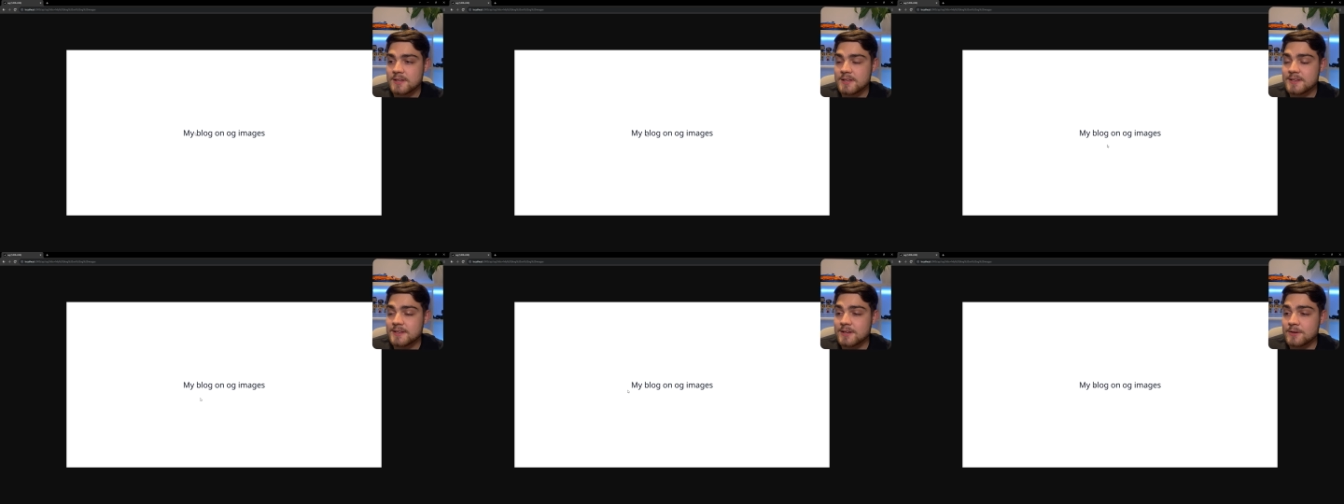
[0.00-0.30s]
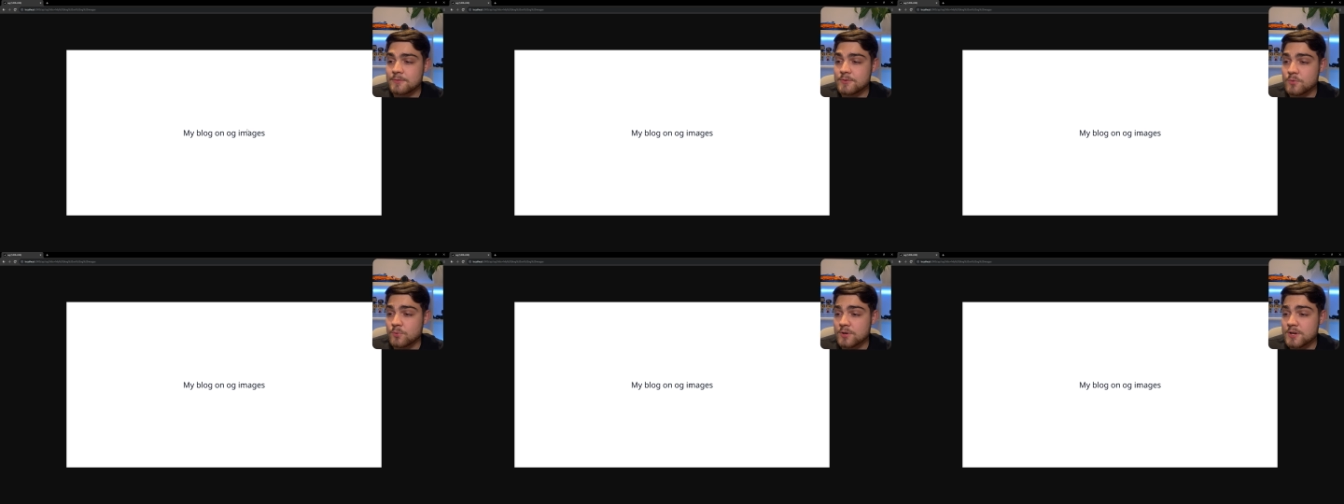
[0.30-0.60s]
Now,
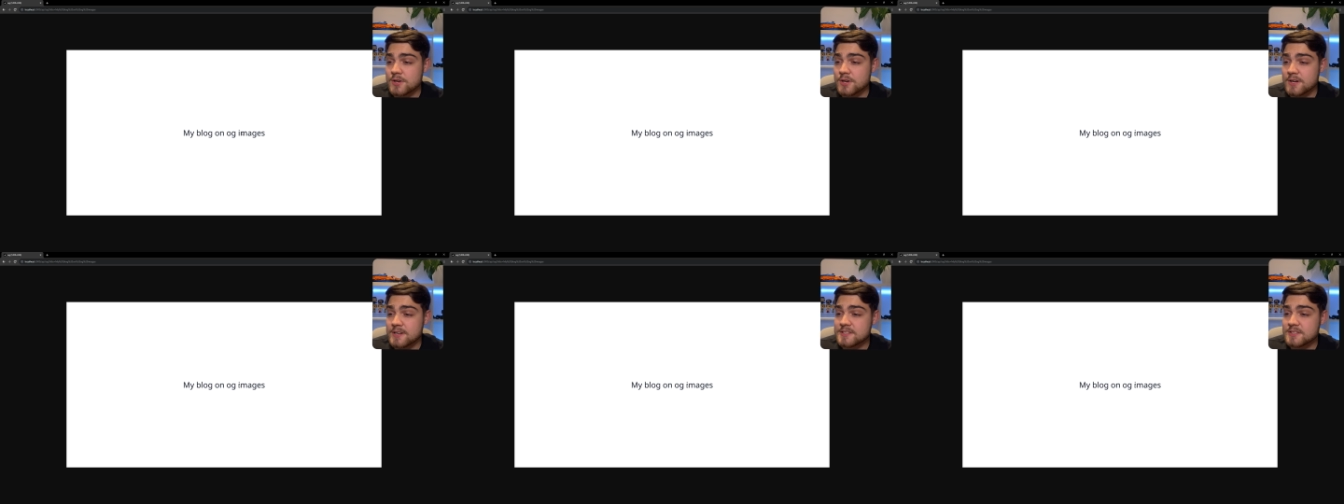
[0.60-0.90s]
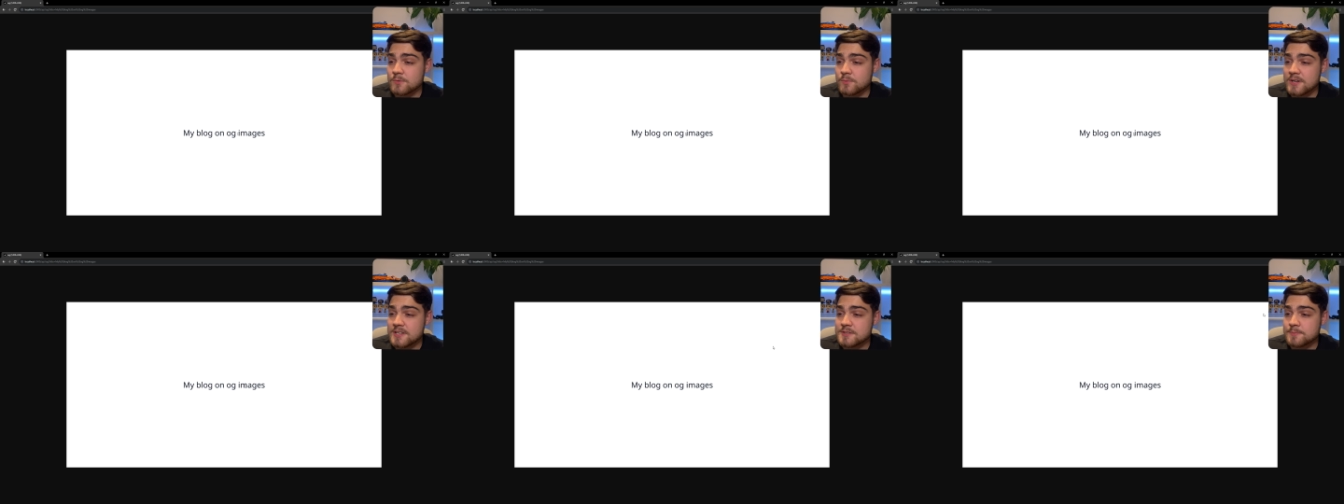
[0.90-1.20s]
if you want a
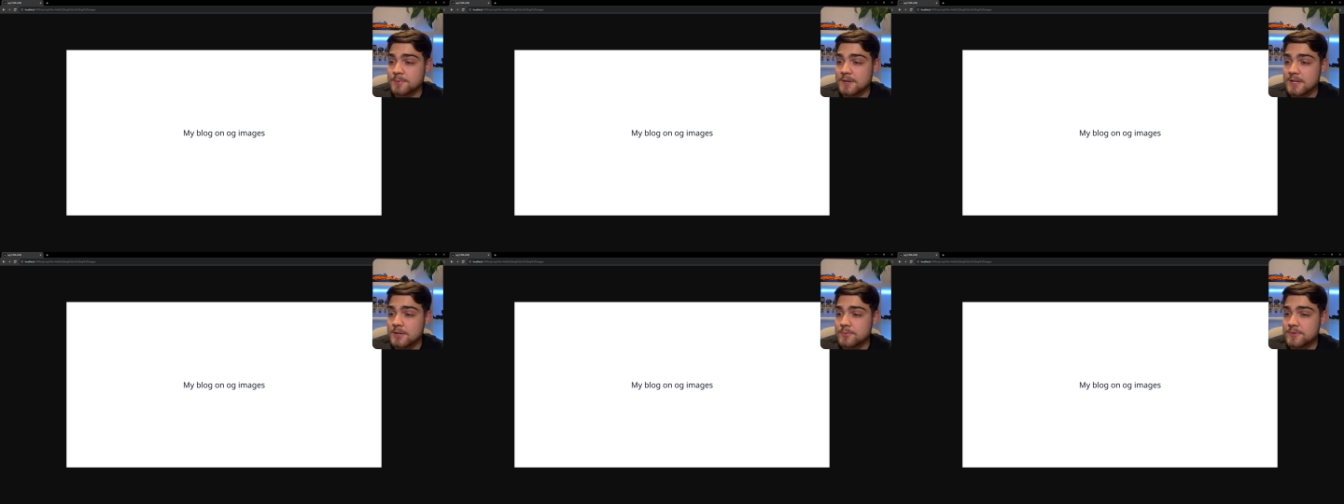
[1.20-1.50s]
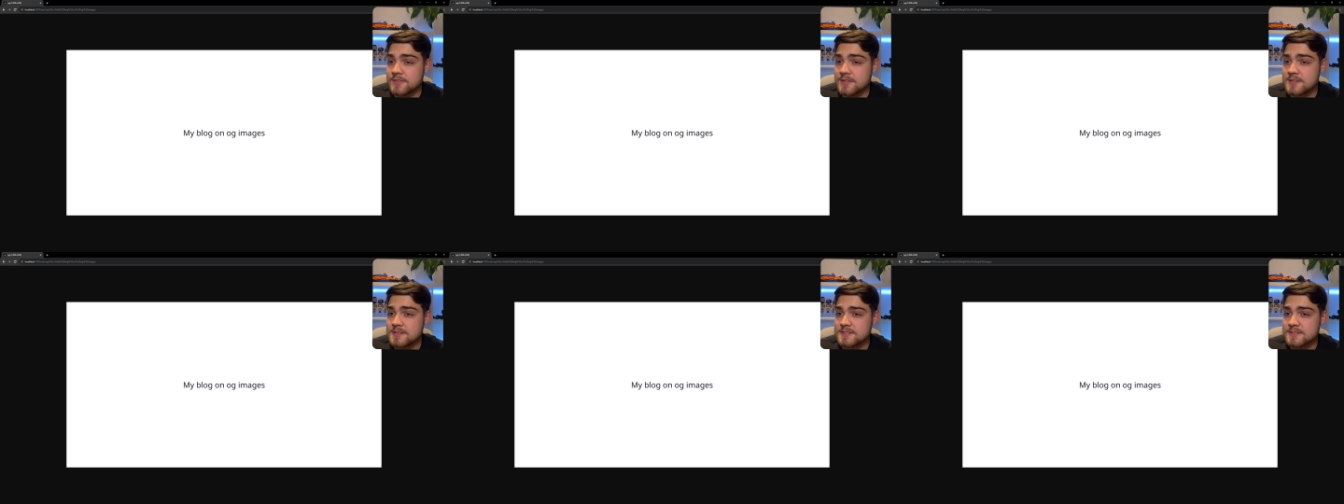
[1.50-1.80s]
nicer way to play
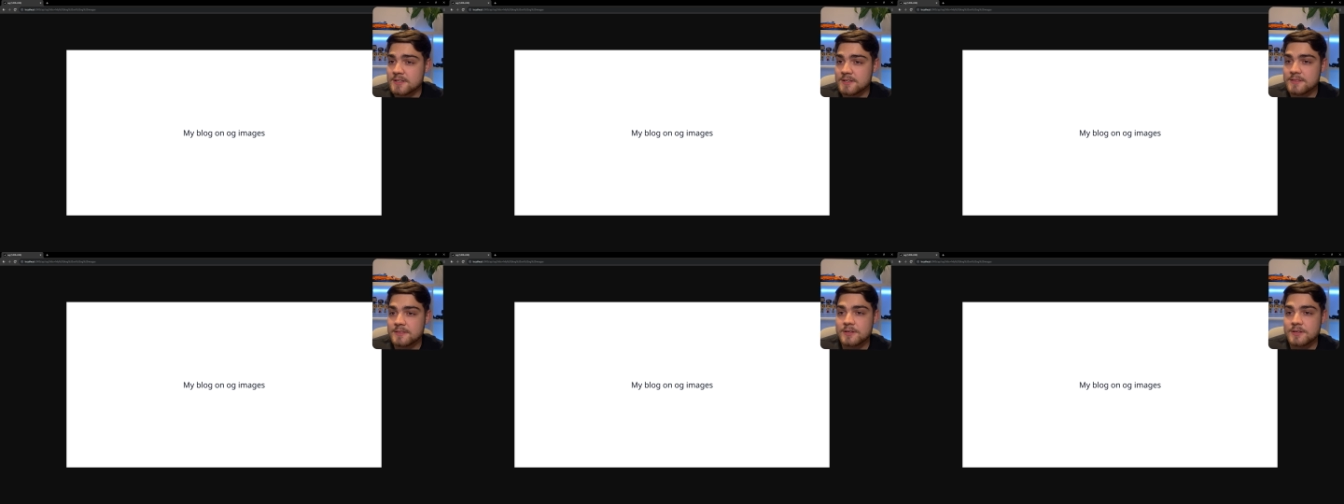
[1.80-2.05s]
with these,